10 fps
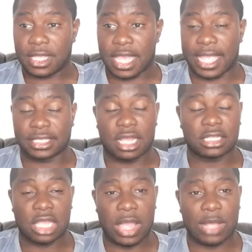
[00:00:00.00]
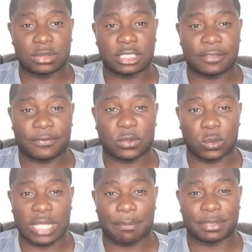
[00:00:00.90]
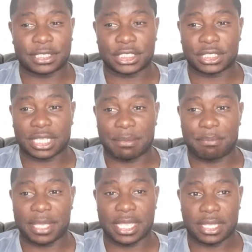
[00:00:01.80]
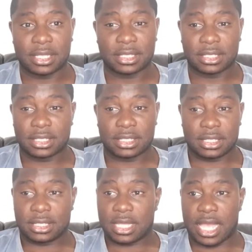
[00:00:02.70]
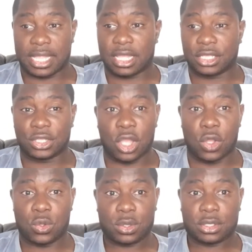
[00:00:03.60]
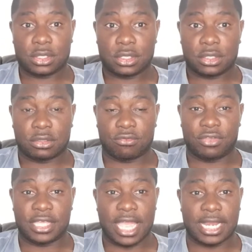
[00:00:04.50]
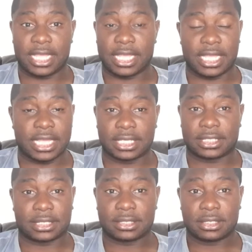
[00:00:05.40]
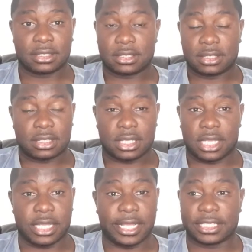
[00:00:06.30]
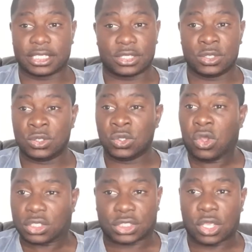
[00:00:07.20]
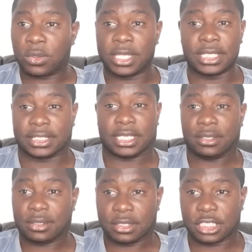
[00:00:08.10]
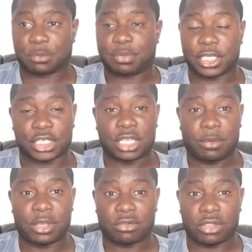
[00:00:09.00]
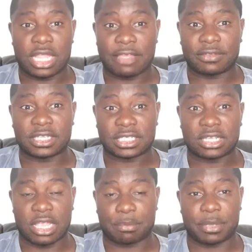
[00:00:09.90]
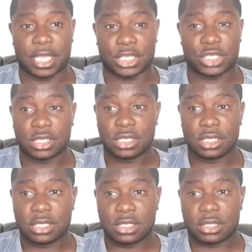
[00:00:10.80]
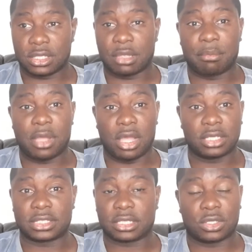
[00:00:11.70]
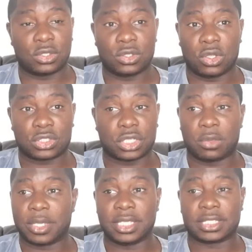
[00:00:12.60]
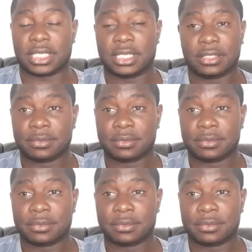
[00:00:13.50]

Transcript: And I know how difficult that position can be. And I know the reality is it is not so easy, especially when you're on an 11-a-side pitch. The demands are not so easy.